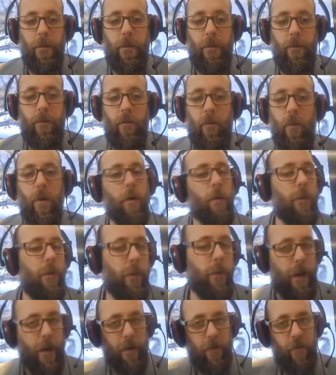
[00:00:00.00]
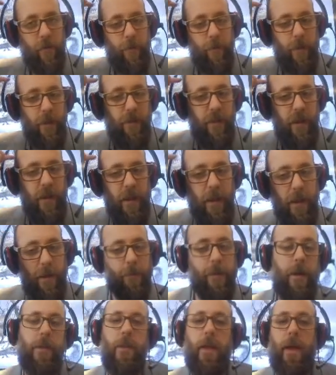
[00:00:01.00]
So while we're reading, just be thinking
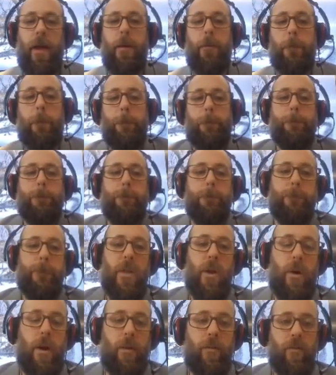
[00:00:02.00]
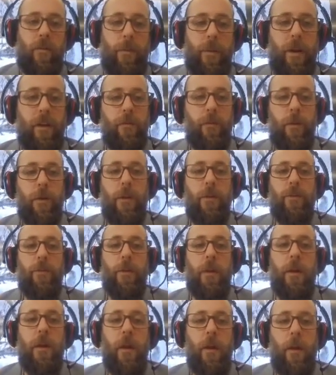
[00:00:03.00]
about that. All right, so page
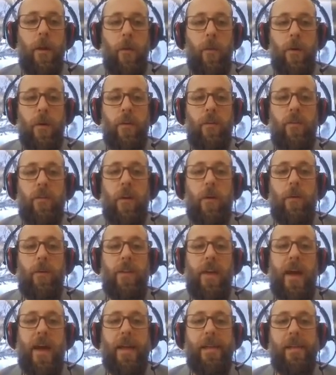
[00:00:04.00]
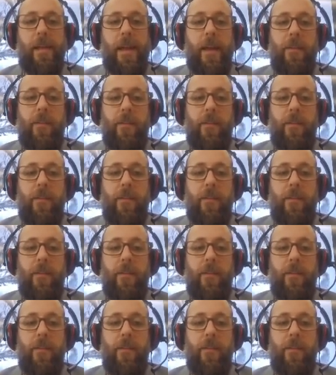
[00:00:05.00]
43, we're going to start with highly as